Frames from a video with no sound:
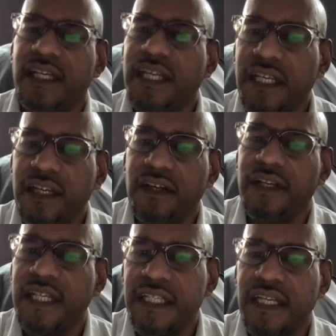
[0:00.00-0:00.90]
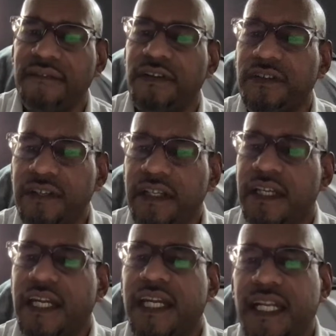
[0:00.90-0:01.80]
here in Denver,
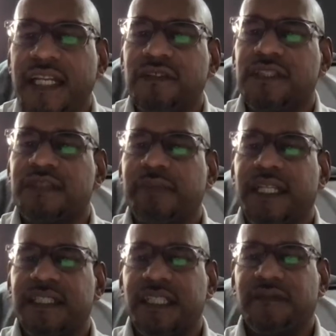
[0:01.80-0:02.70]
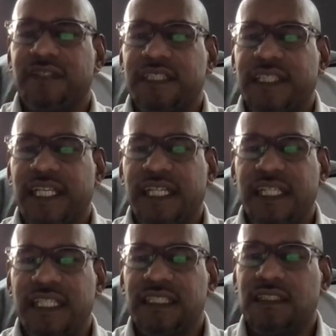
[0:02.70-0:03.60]
and I don't expect Denver to take it
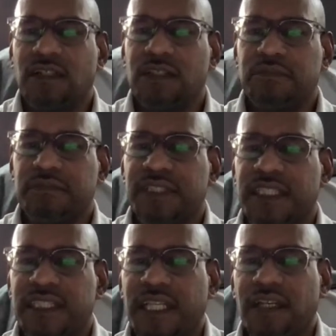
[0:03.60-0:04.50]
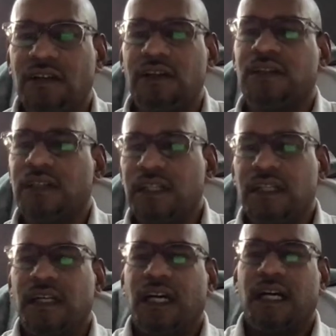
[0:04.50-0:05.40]
easy on them since they are
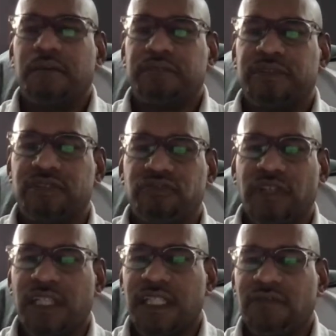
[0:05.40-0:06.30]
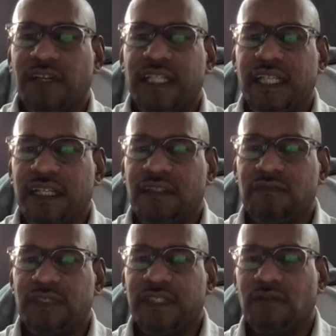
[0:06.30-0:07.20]
struggling right now
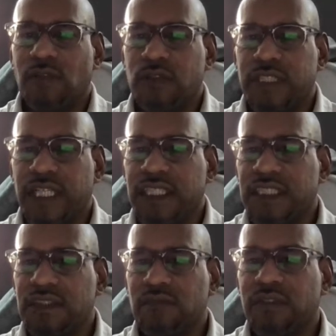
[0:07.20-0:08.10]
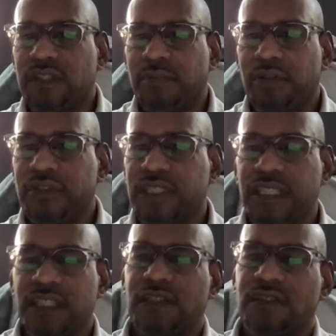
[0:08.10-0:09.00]
with their rotation, with their
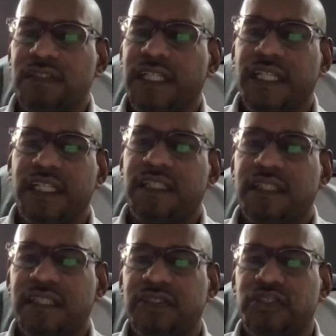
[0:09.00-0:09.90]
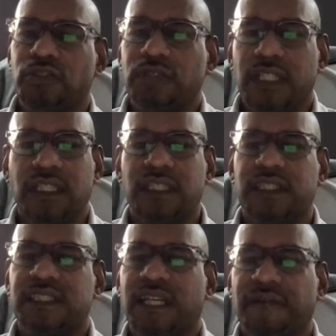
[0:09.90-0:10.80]
personnel, and shooting is
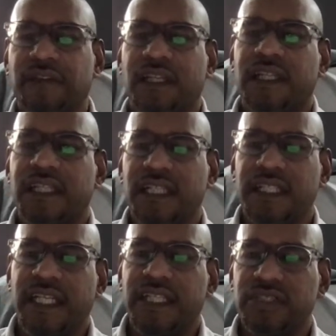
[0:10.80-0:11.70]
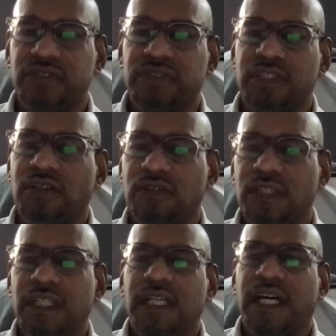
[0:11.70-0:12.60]
definitely an issue. So
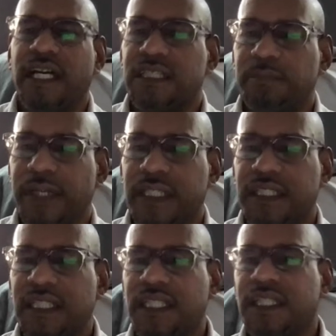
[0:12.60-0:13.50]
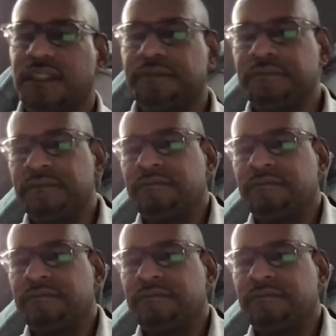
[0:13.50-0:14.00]
I expect the